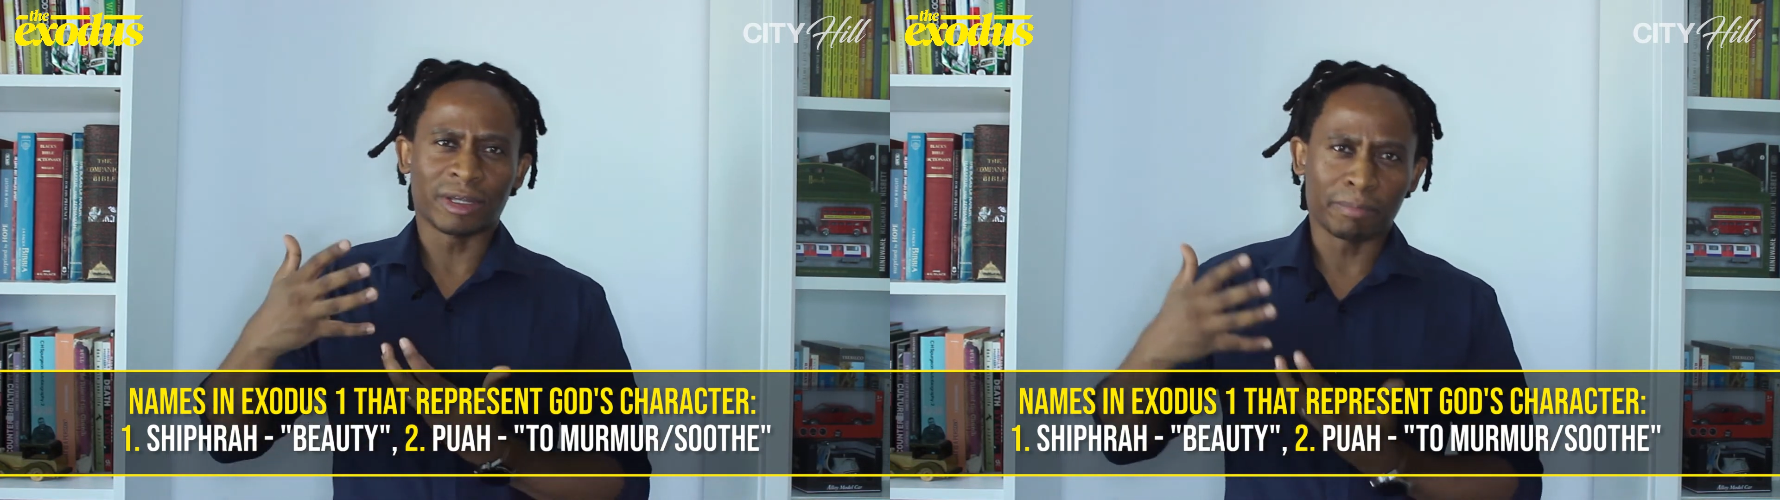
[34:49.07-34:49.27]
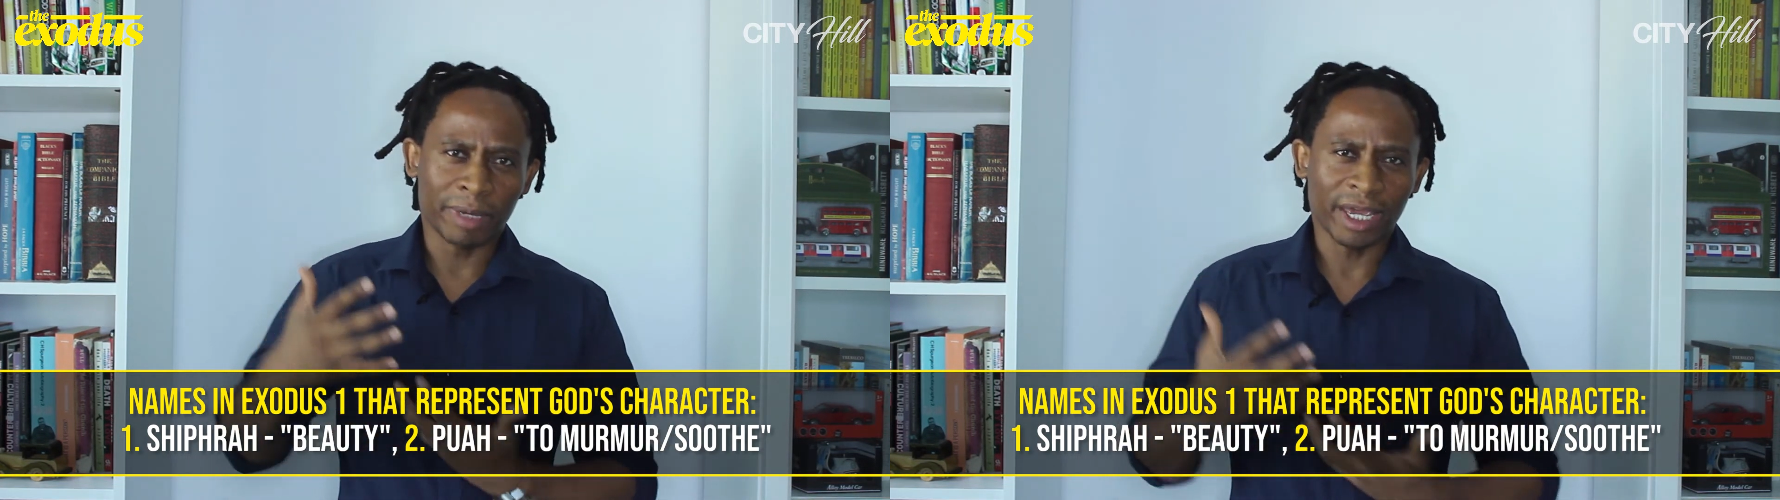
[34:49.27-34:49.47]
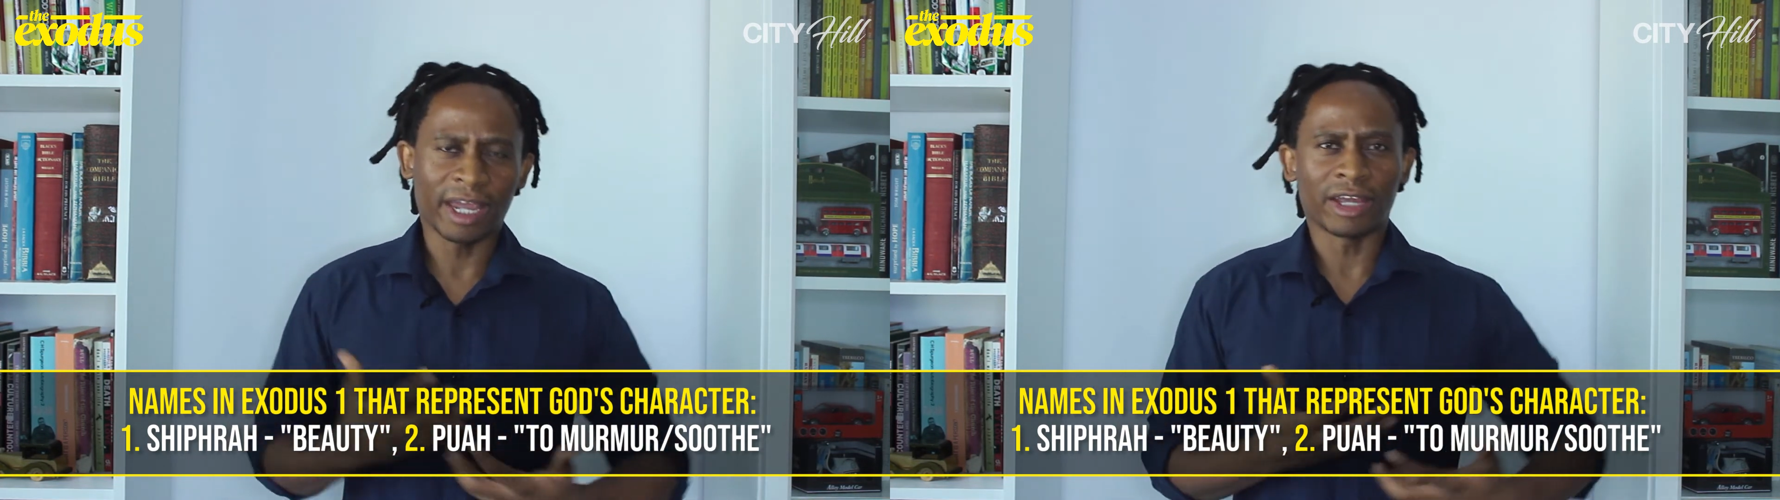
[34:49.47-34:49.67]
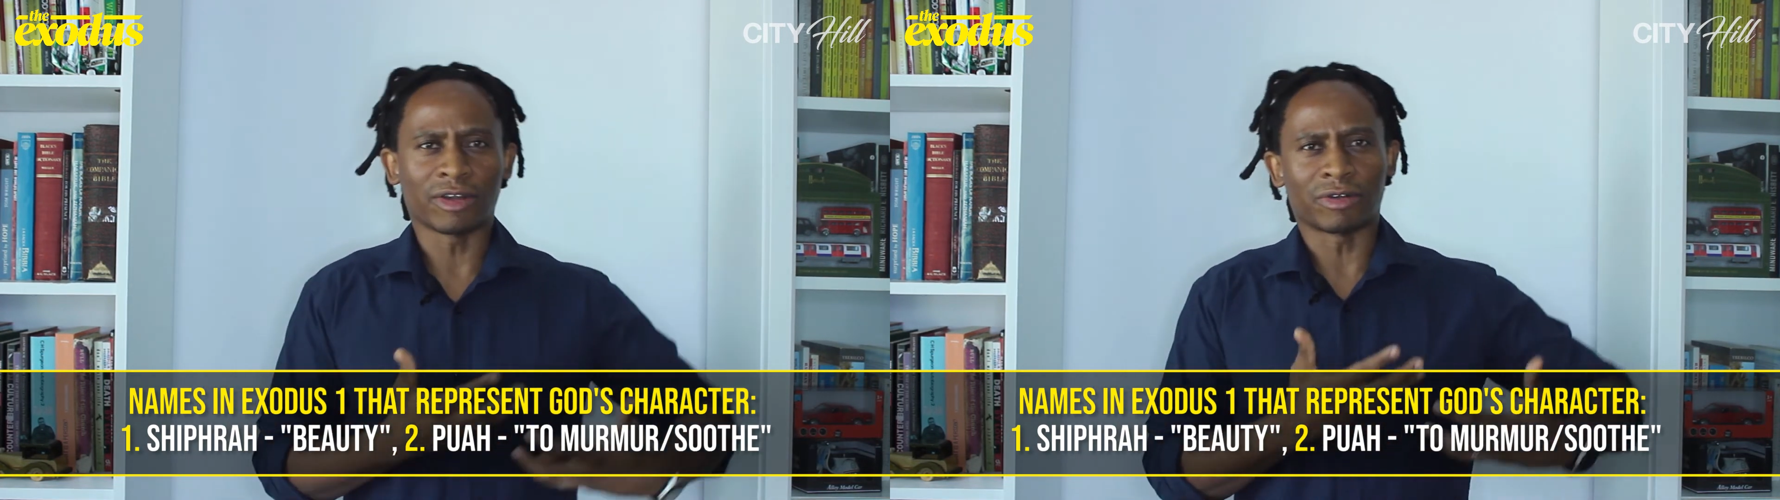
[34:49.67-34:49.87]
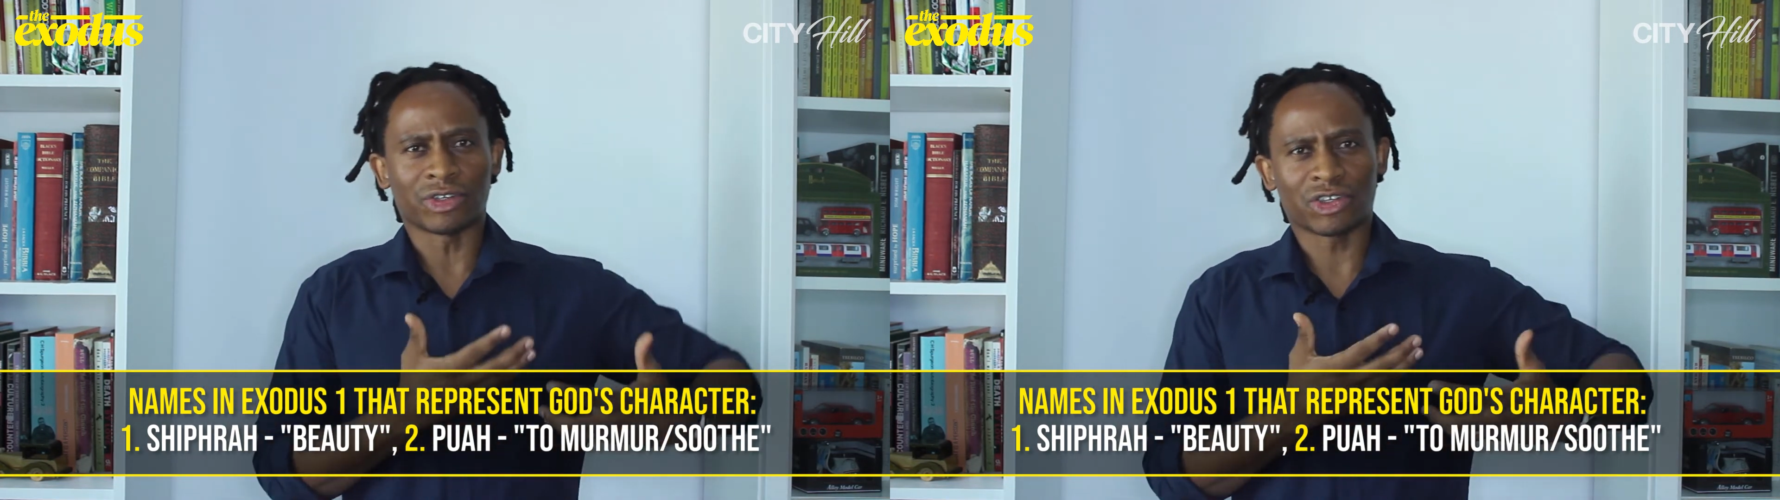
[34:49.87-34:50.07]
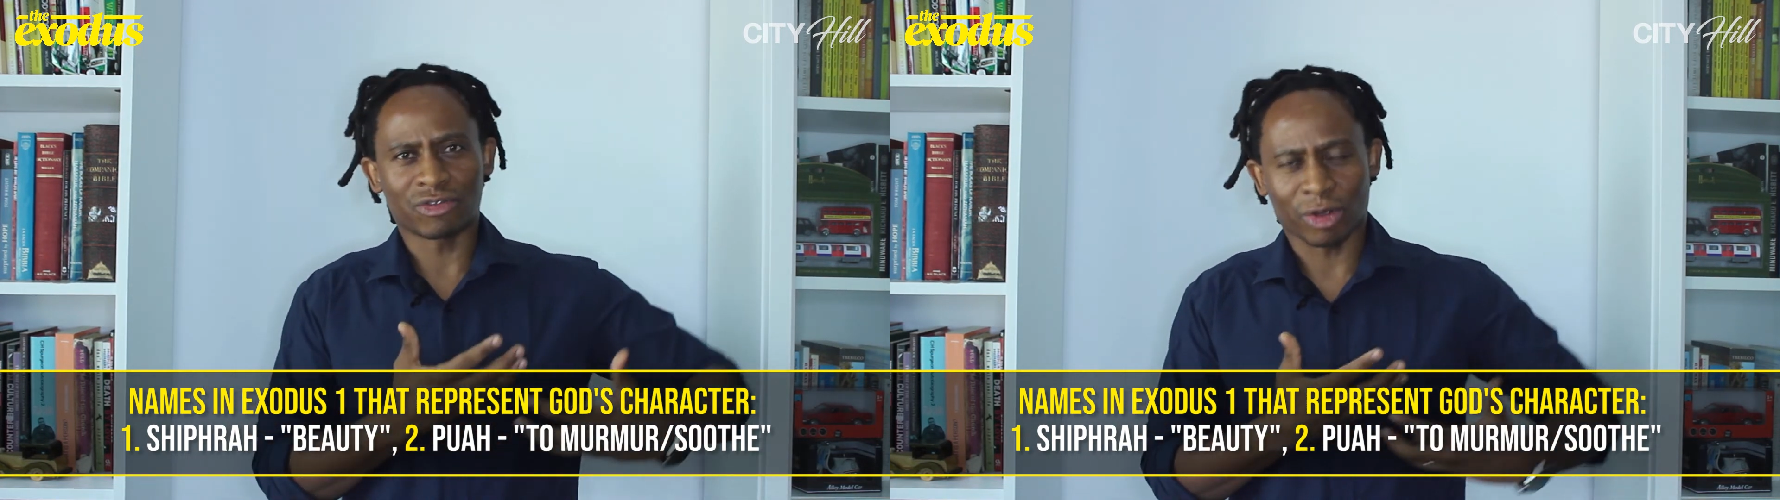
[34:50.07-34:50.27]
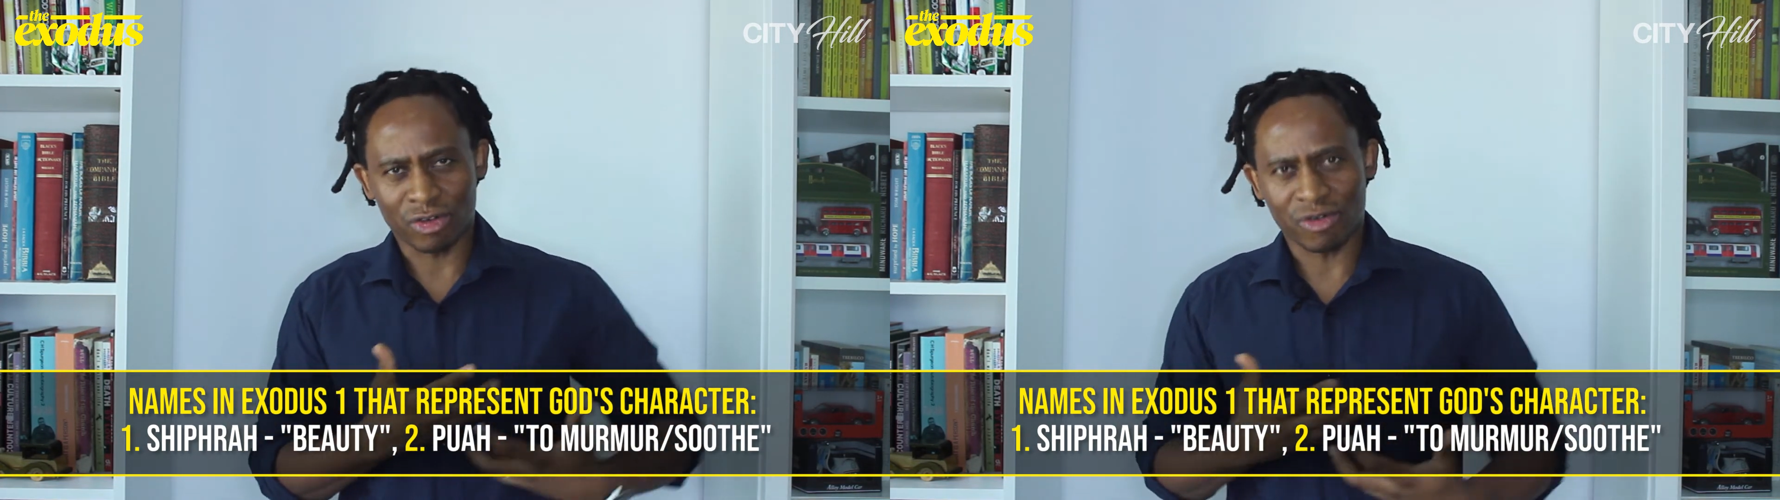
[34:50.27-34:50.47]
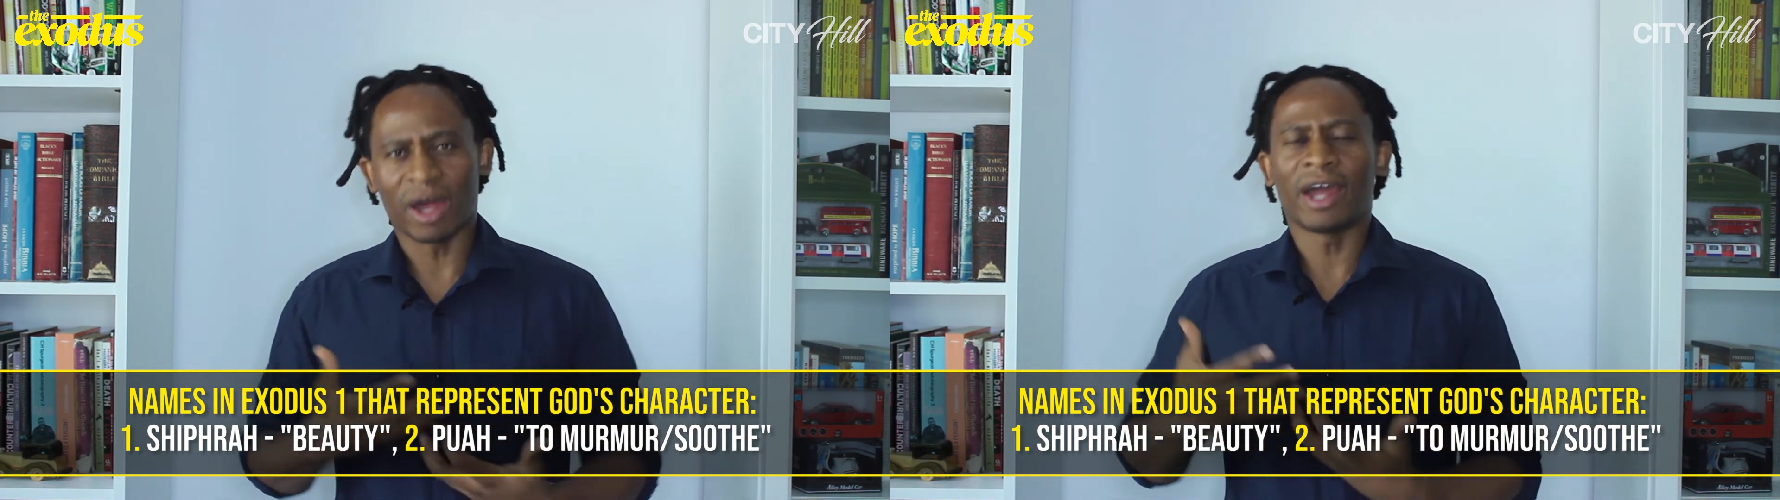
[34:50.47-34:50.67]
in pain or
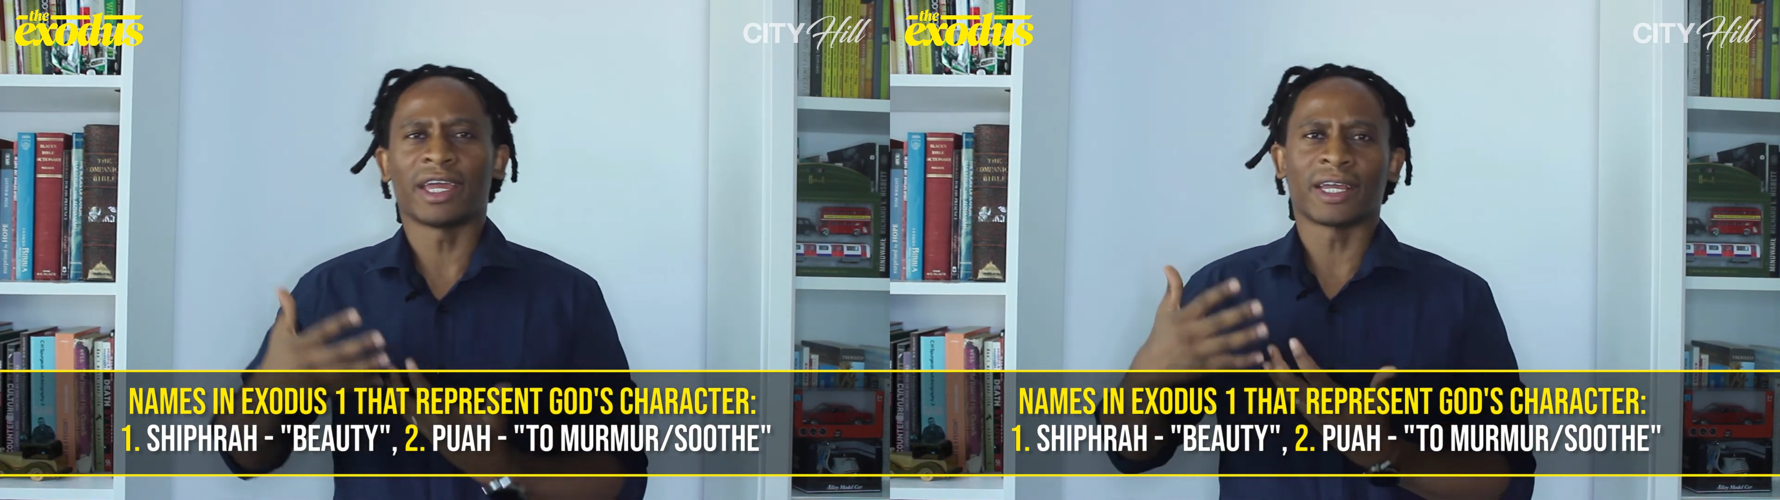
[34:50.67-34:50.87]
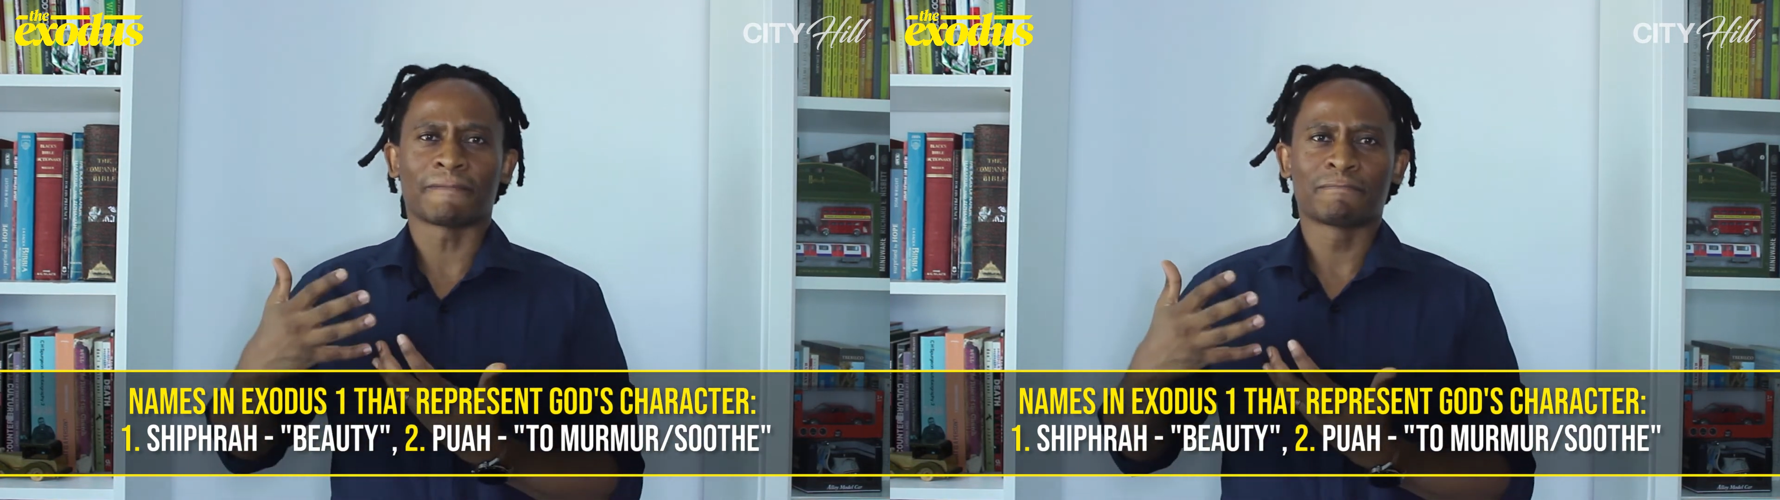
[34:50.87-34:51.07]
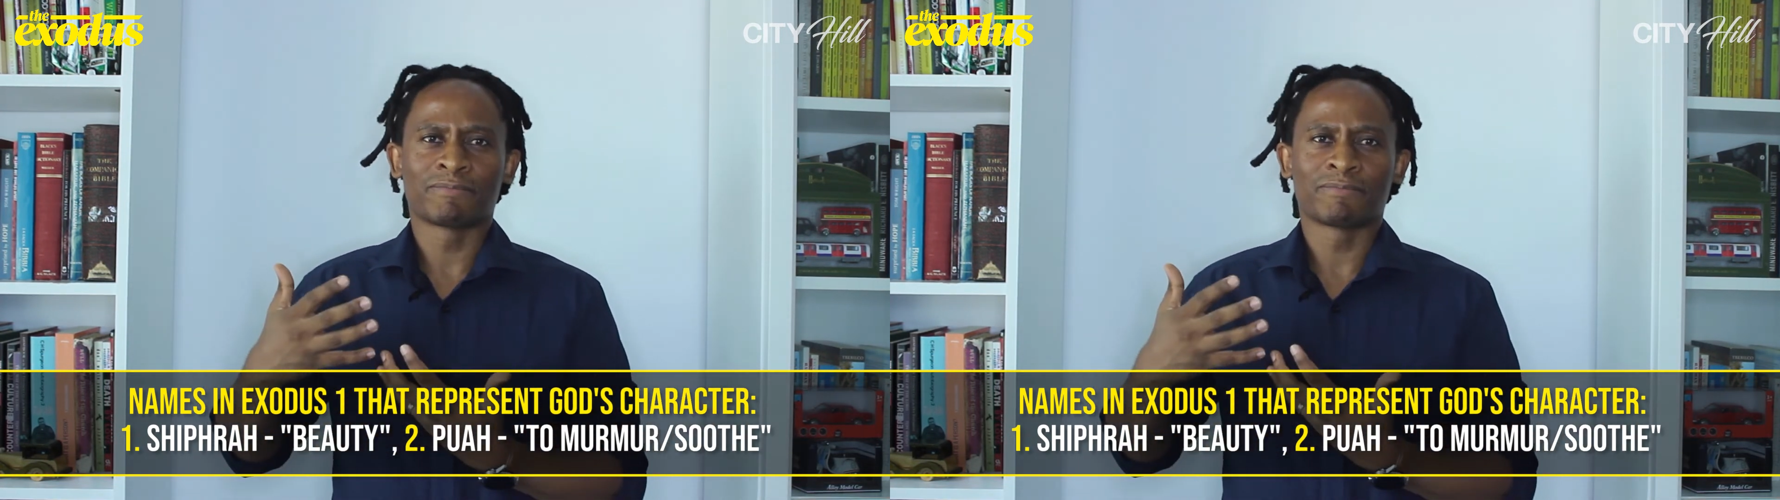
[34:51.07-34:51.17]
crying.